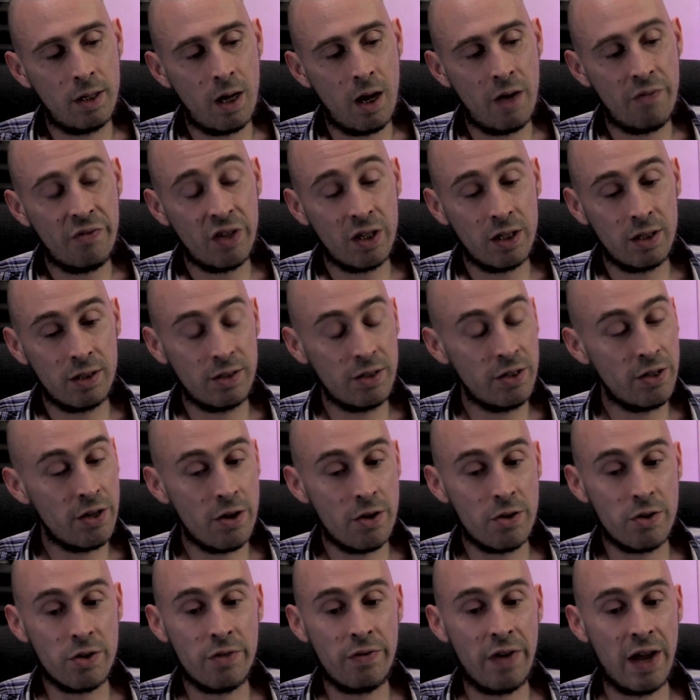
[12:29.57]
I think,
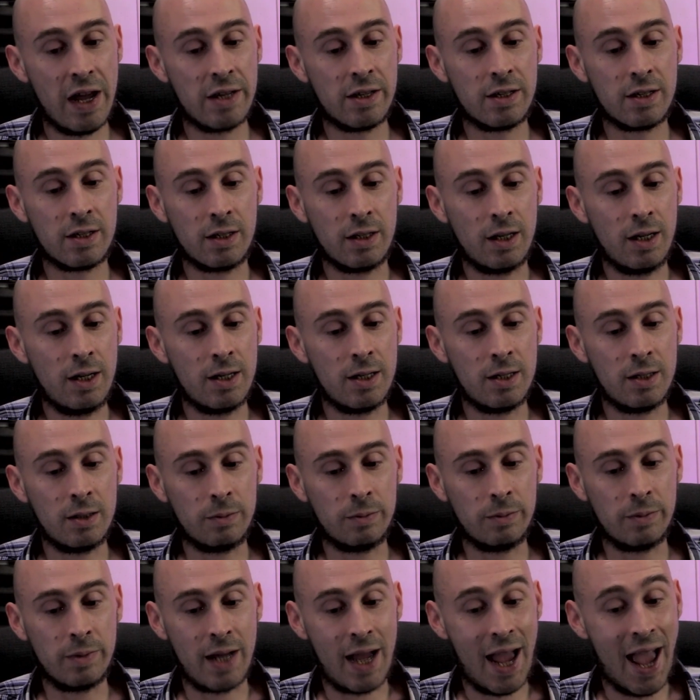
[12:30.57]
you've had
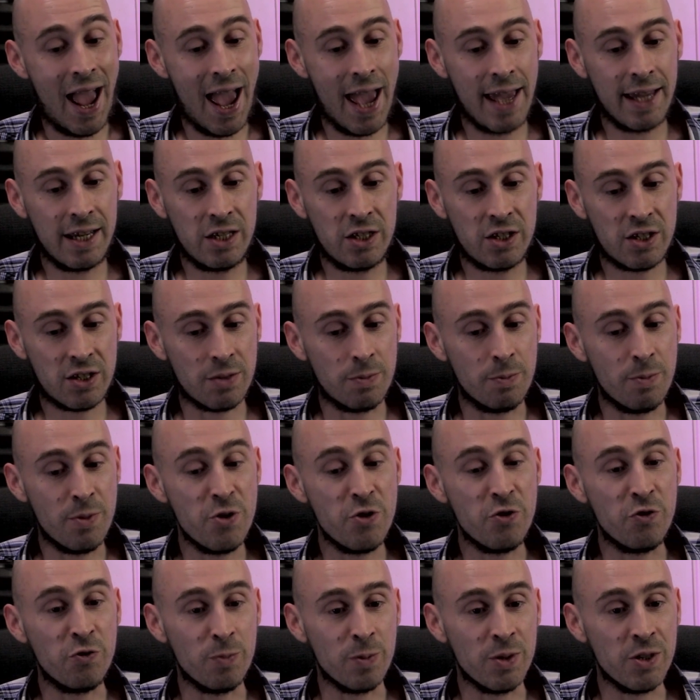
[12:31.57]
hate
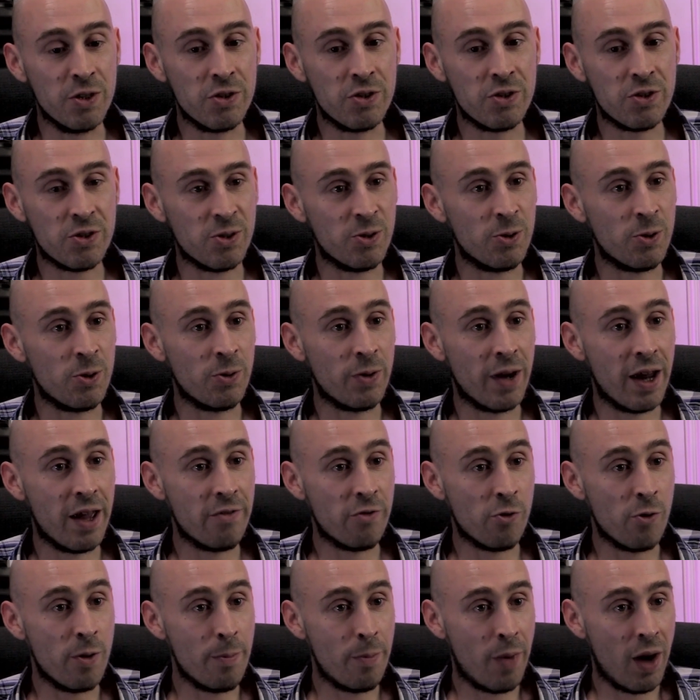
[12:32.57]
movements or
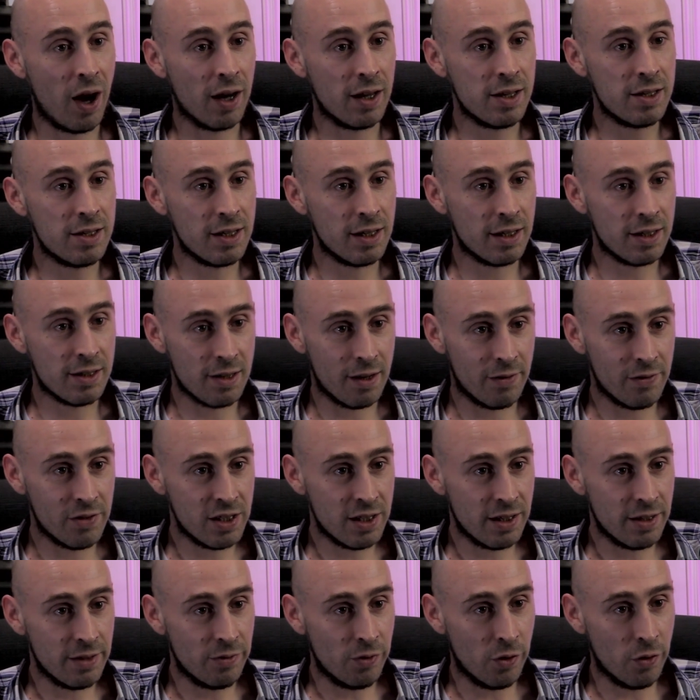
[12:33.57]
whatever in politics,
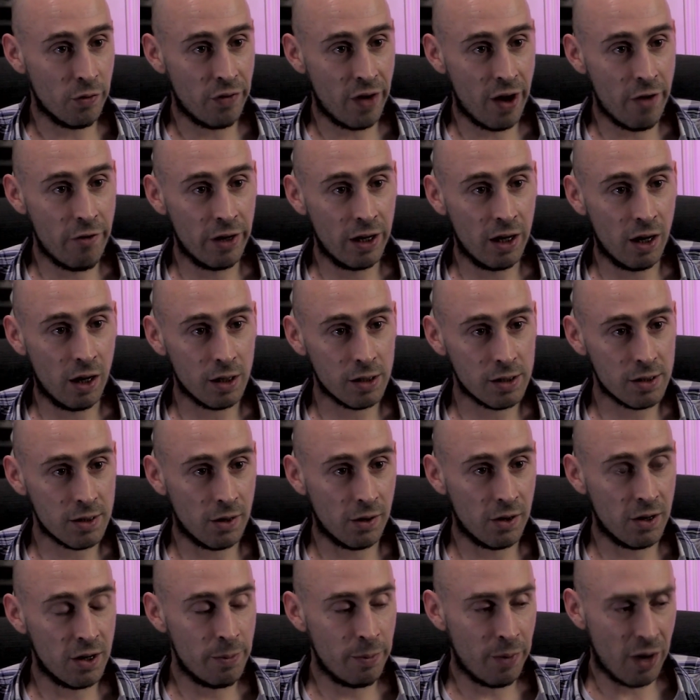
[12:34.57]
obviously, for a very long
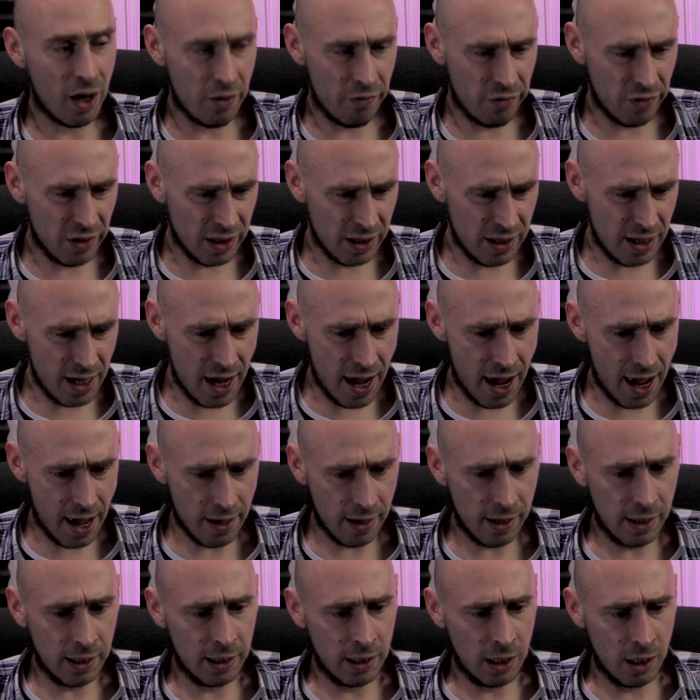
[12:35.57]
time, but I think,
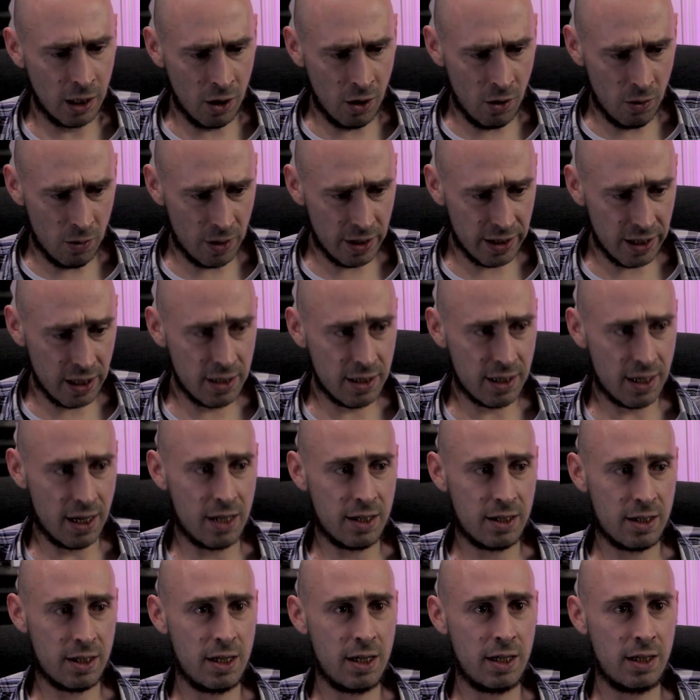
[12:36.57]
what the
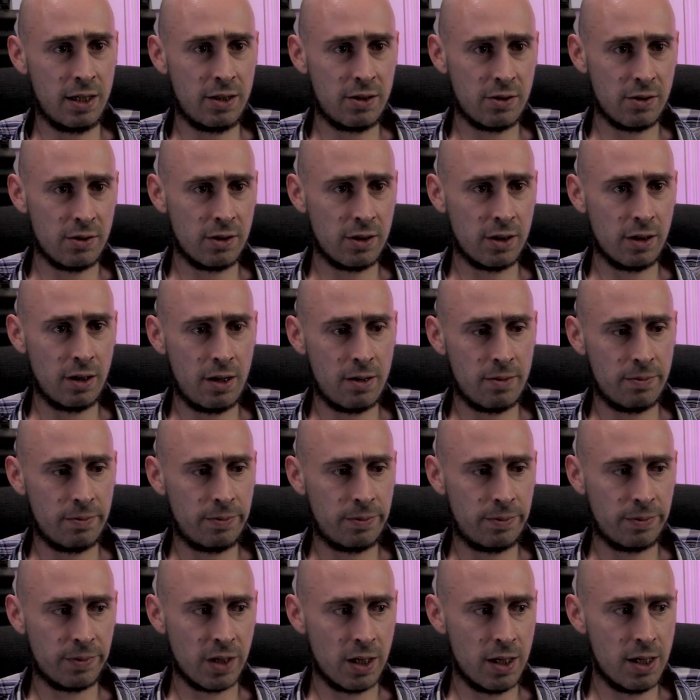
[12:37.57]
internet certainly has done,
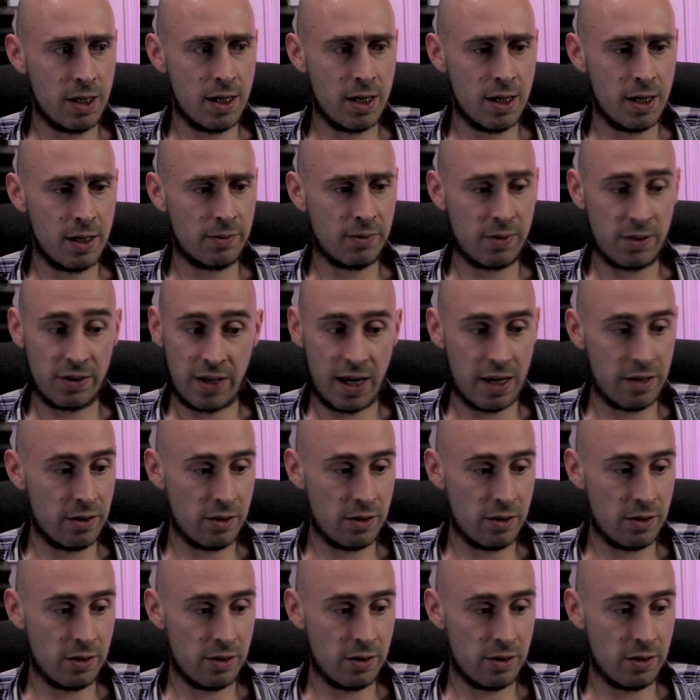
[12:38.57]
as